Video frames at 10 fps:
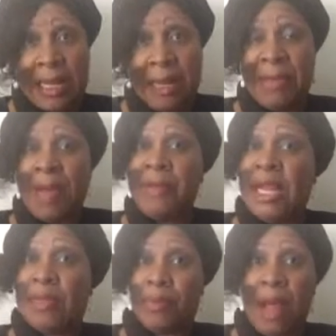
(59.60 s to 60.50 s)
and mama
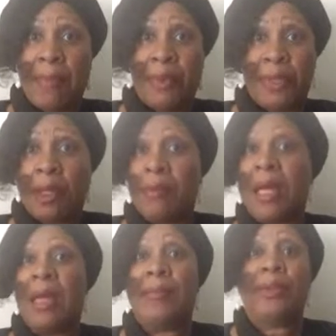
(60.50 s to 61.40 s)
had a problem with her
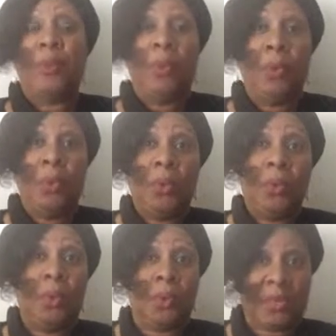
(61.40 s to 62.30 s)
mama,
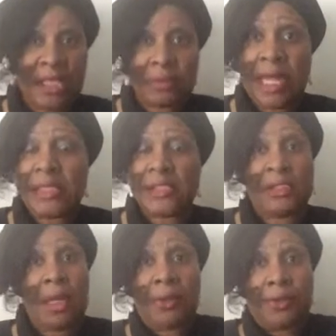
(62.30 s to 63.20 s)
ooh, that's what I
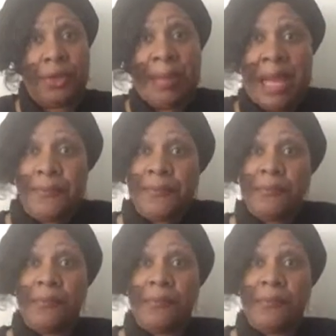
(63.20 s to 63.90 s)
just talked to you about.